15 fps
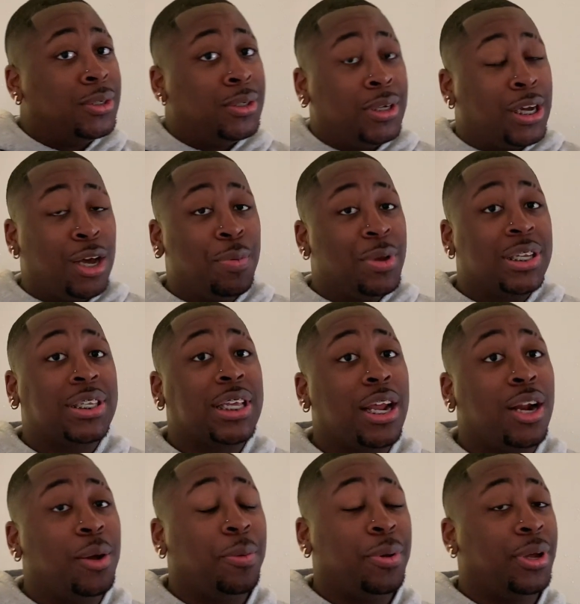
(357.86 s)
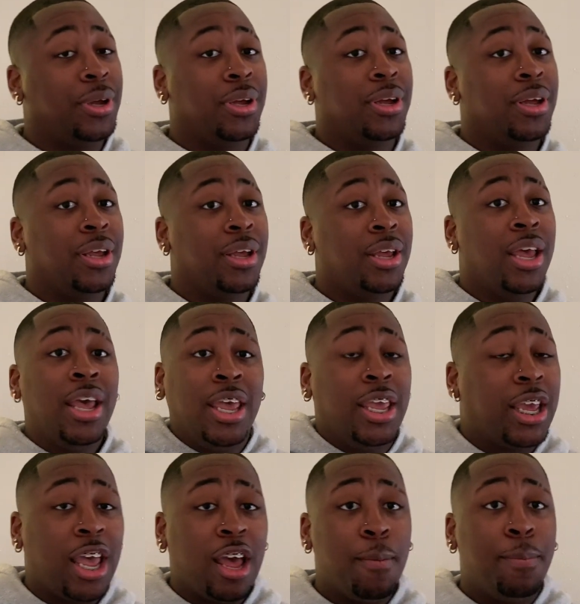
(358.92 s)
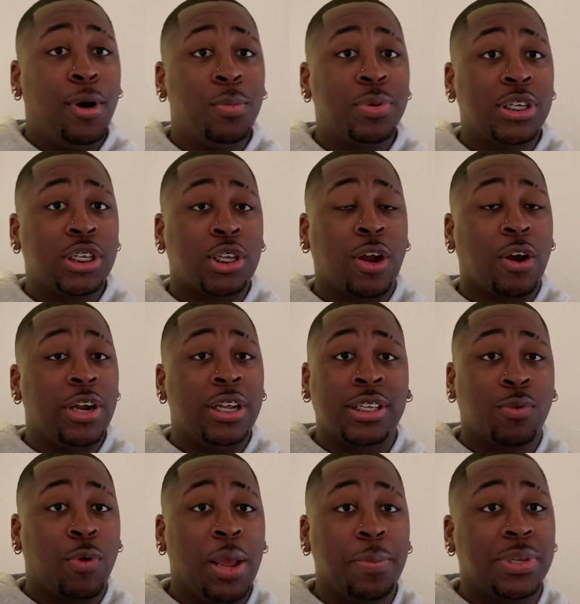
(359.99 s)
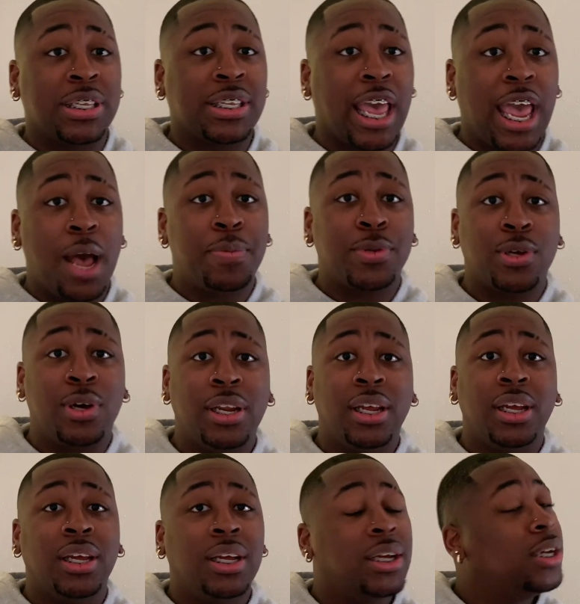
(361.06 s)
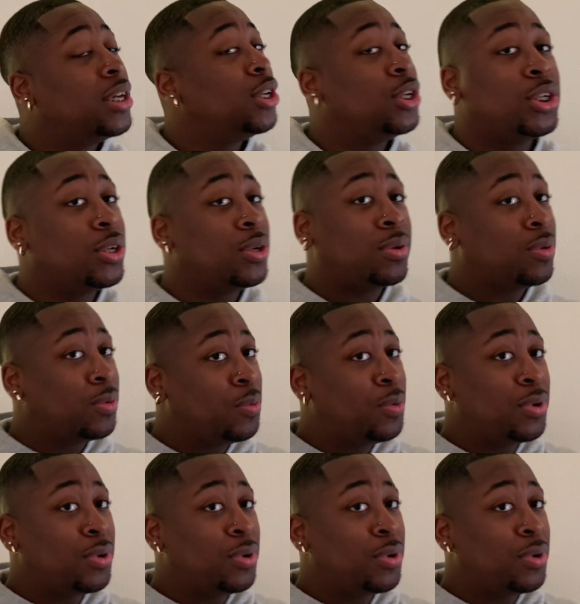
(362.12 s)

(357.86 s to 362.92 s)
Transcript: could be a setup. He can have bumps and scrapes and scabs on it. We